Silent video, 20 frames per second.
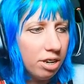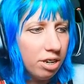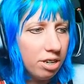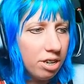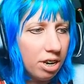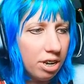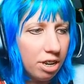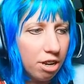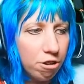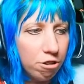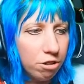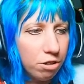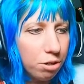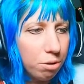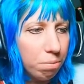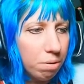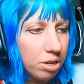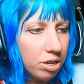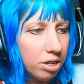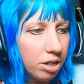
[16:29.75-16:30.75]
Tag it on
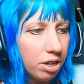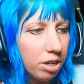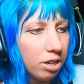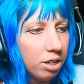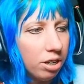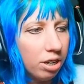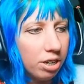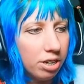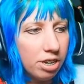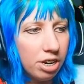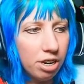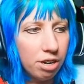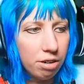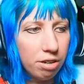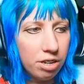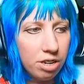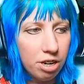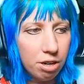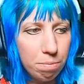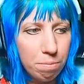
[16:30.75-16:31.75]
Twitter. Like,
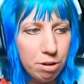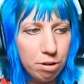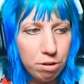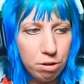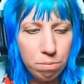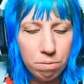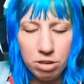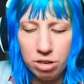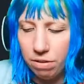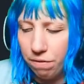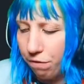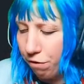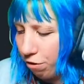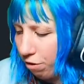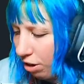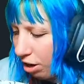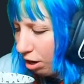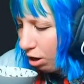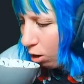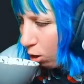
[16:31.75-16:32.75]
tag me on Twitter
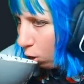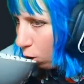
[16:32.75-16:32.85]
for it.